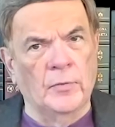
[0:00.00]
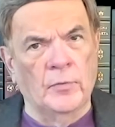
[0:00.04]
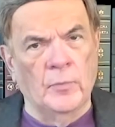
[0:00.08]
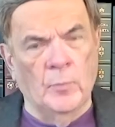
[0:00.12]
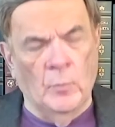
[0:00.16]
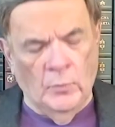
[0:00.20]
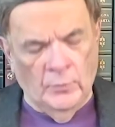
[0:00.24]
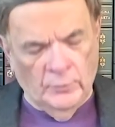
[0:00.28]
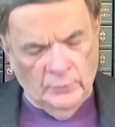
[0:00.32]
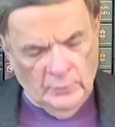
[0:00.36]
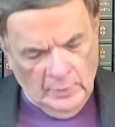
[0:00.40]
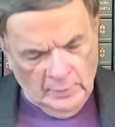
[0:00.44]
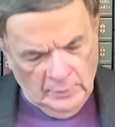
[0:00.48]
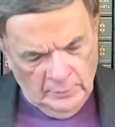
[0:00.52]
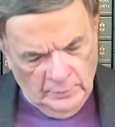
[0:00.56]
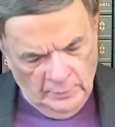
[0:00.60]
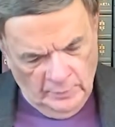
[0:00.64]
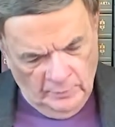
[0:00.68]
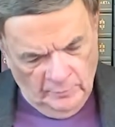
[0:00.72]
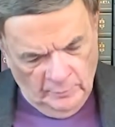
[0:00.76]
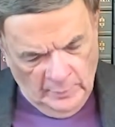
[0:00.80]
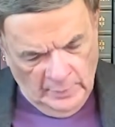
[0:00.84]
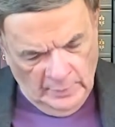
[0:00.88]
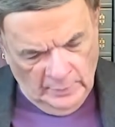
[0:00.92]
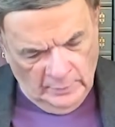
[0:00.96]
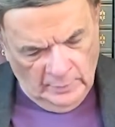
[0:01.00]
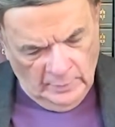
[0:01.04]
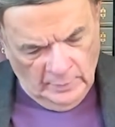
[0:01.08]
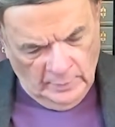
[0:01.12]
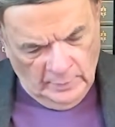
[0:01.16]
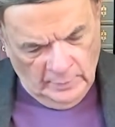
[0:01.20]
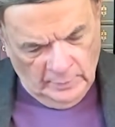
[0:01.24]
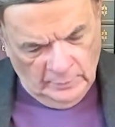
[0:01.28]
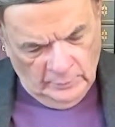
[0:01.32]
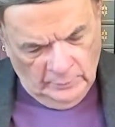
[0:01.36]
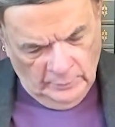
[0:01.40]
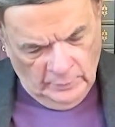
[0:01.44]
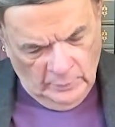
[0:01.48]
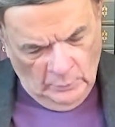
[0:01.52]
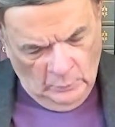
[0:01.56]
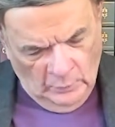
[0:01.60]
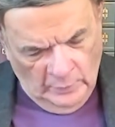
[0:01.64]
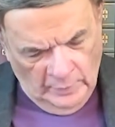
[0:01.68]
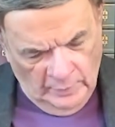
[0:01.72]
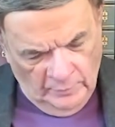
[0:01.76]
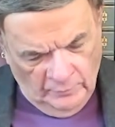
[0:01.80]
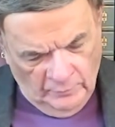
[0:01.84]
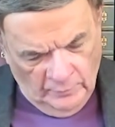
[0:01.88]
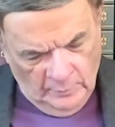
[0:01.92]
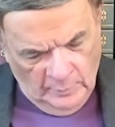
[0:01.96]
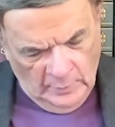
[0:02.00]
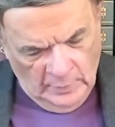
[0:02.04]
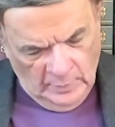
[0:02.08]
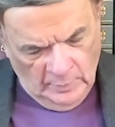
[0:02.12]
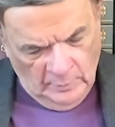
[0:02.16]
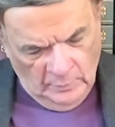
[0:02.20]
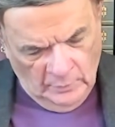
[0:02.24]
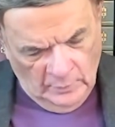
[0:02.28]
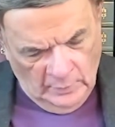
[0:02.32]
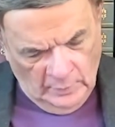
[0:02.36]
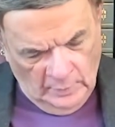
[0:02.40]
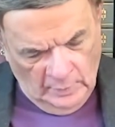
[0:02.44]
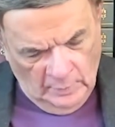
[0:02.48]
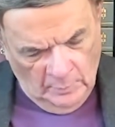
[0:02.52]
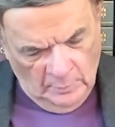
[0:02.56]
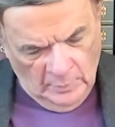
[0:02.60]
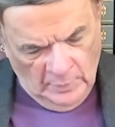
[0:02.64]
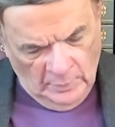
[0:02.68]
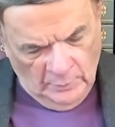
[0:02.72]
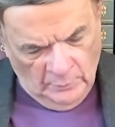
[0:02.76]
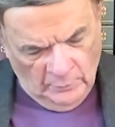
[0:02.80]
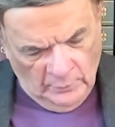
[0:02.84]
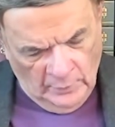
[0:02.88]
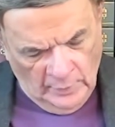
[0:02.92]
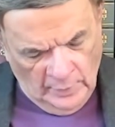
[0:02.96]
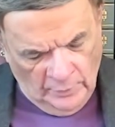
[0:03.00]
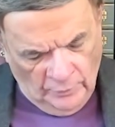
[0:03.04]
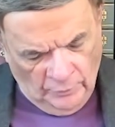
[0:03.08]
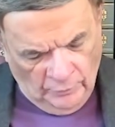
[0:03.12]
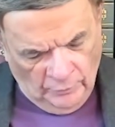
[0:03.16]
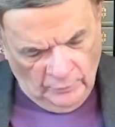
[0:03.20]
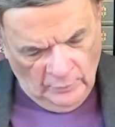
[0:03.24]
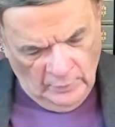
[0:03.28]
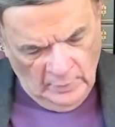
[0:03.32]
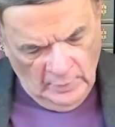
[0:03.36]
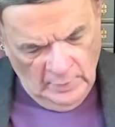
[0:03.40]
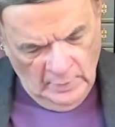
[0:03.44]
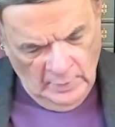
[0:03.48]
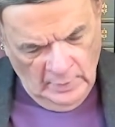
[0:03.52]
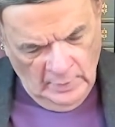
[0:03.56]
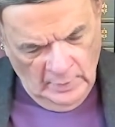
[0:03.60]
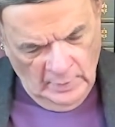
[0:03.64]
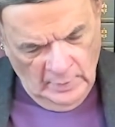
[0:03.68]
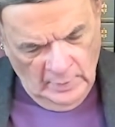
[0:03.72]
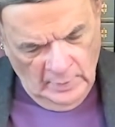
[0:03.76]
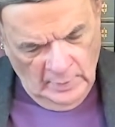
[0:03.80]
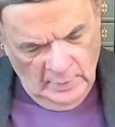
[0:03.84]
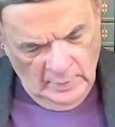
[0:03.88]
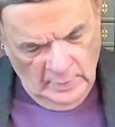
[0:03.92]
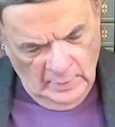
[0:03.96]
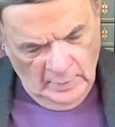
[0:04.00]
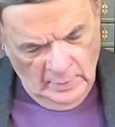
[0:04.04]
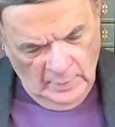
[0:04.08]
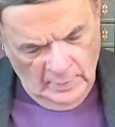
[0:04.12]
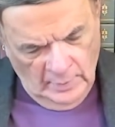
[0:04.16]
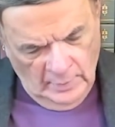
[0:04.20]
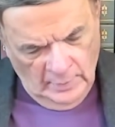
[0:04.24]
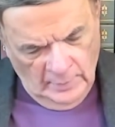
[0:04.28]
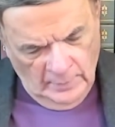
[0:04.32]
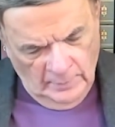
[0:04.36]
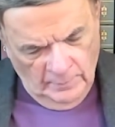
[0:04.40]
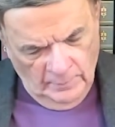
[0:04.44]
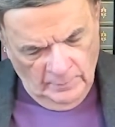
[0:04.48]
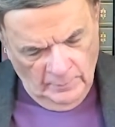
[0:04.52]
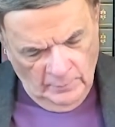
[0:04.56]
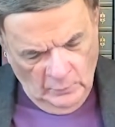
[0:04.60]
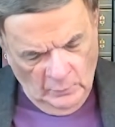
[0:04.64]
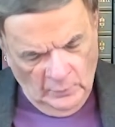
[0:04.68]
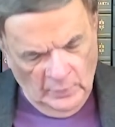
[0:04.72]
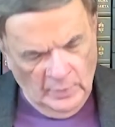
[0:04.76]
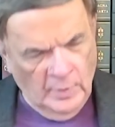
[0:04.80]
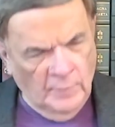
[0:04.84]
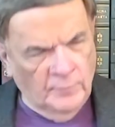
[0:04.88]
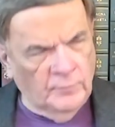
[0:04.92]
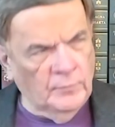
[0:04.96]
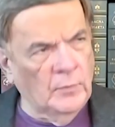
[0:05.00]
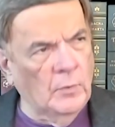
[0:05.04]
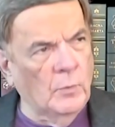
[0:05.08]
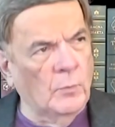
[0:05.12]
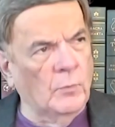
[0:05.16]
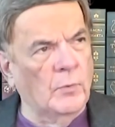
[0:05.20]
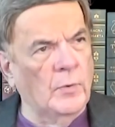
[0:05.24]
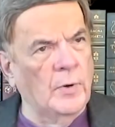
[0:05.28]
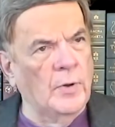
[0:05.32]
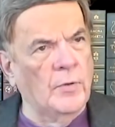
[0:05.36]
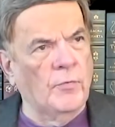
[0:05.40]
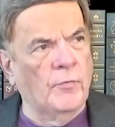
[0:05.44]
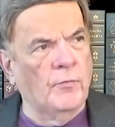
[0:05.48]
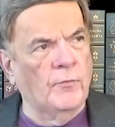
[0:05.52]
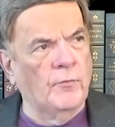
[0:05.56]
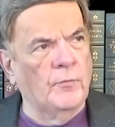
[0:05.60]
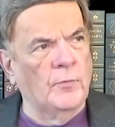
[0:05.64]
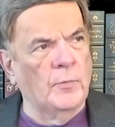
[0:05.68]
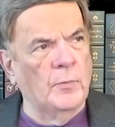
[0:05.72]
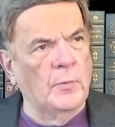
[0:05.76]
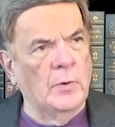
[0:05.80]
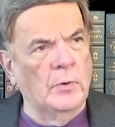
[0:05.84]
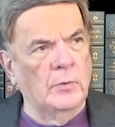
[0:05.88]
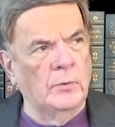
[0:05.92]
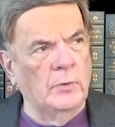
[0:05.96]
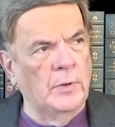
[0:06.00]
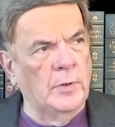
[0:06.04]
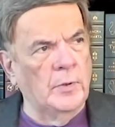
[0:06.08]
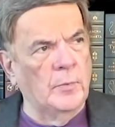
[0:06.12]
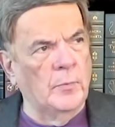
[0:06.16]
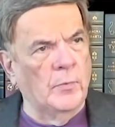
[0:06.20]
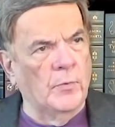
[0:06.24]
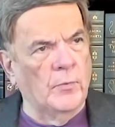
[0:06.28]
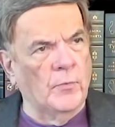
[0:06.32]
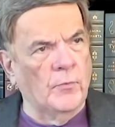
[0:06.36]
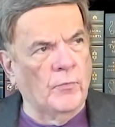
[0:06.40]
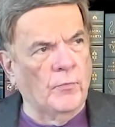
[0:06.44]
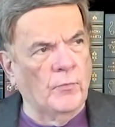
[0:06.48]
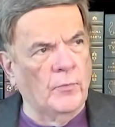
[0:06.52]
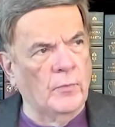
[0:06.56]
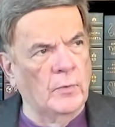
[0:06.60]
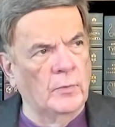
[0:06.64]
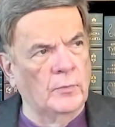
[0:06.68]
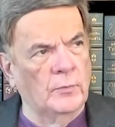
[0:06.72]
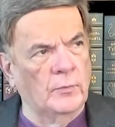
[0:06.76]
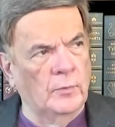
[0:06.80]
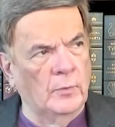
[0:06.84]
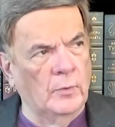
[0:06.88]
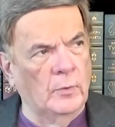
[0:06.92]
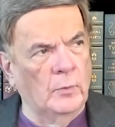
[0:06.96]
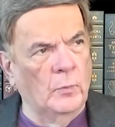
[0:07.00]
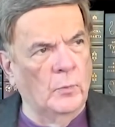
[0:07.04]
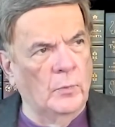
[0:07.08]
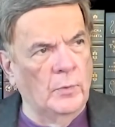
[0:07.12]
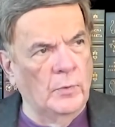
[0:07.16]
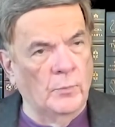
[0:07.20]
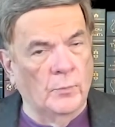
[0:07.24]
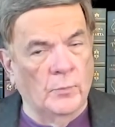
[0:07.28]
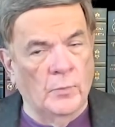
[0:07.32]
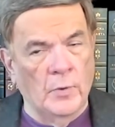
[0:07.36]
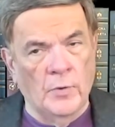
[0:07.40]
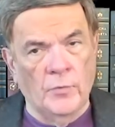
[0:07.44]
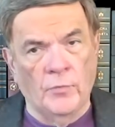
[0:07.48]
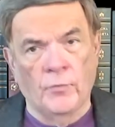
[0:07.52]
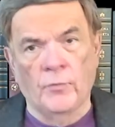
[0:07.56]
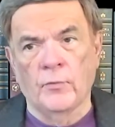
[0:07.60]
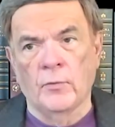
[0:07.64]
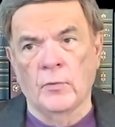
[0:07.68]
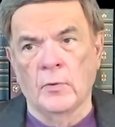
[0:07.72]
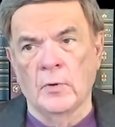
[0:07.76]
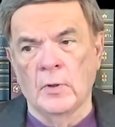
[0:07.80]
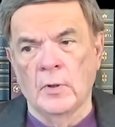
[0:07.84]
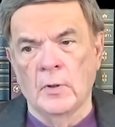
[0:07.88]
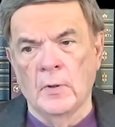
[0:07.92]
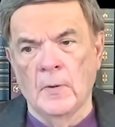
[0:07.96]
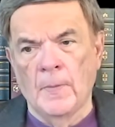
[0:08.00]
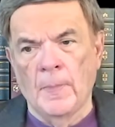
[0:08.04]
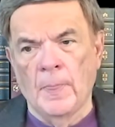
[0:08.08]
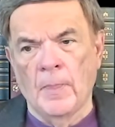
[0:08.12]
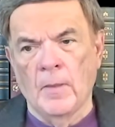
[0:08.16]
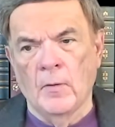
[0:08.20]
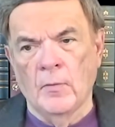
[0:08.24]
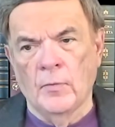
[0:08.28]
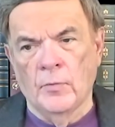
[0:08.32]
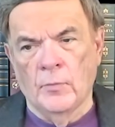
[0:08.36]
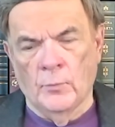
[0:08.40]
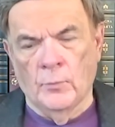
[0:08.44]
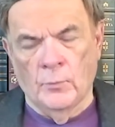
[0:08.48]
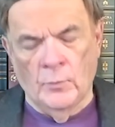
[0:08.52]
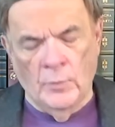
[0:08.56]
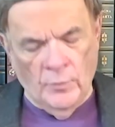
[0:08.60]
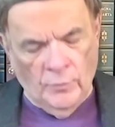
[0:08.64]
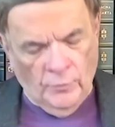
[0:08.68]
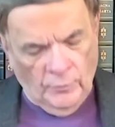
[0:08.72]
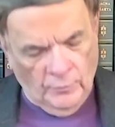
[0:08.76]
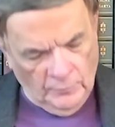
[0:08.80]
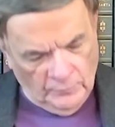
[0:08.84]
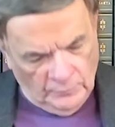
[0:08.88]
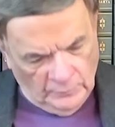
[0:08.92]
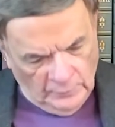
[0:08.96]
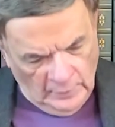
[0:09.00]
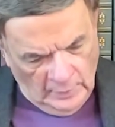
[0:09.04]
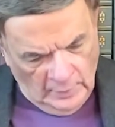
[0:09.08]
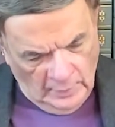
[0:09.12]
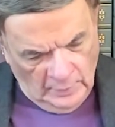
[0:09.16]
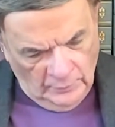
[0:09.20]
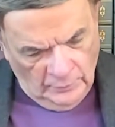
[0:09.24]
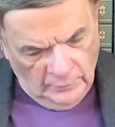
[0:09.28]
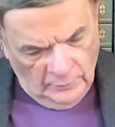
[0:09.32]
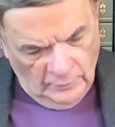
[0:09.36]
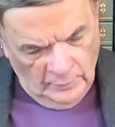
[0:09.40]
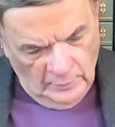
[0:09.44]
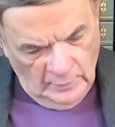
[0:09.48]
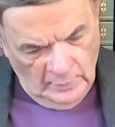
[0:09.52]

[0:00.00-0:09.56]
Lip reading: the mortality of mankind. Look away from him that he may rest. We have no rest from our labors until we rest the rest of death.